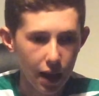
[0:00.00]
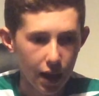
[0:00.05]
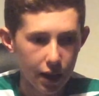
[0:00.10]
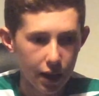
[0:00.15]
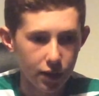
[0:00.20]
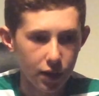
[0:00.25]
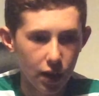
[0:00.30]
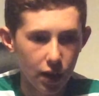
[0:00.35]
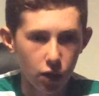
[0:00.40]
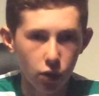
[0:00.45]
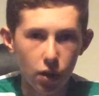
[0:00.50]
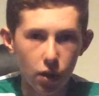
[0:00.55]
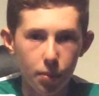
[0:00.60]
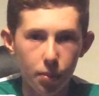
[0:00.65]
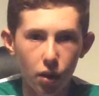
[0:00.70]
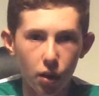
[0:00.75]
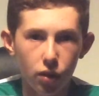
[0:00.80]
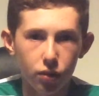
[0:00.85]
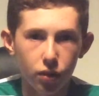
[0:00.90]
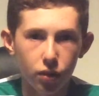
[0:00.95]
And yeah, green
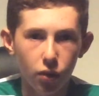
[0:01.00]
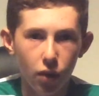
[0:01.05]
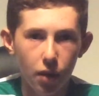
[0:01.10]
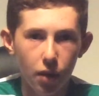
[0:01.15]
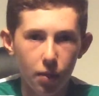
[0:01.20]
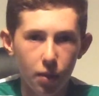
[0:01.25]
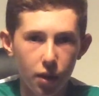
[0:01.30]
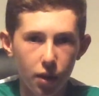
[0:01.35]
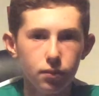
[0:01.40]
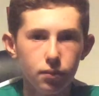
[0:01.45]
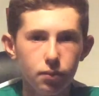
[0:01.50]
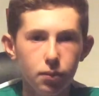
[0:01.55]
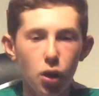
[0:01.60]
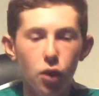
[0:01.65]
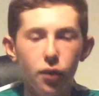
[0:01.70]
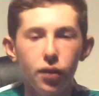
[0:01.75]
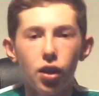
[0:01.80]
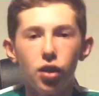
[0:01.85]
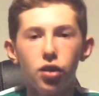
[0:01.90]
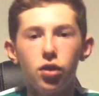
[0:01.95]
box for Graham Burke.
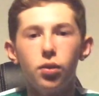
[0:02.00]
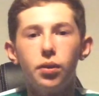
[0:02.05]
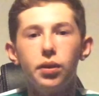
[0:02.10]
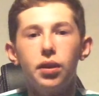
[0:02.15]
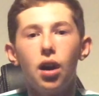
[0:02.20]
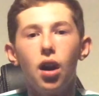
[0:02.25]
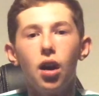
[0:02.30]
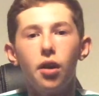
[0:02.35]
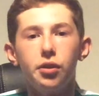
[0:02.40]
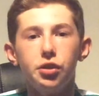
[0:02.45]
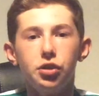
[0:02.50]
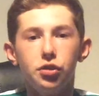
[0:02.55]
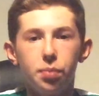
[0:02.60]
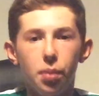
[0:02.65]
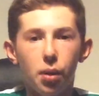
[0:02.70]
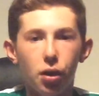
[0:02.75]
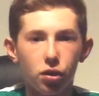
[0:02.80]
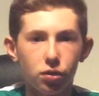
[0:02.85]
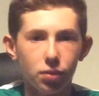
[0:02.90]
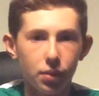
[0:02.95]
Moving on to an orange
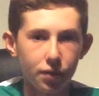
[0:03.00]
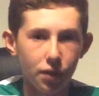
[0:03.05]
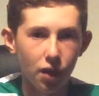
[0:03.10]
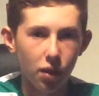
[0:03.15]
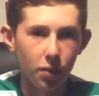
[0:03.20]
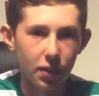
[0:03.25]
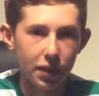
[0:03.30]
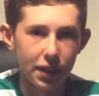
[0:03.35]
box, we've gone with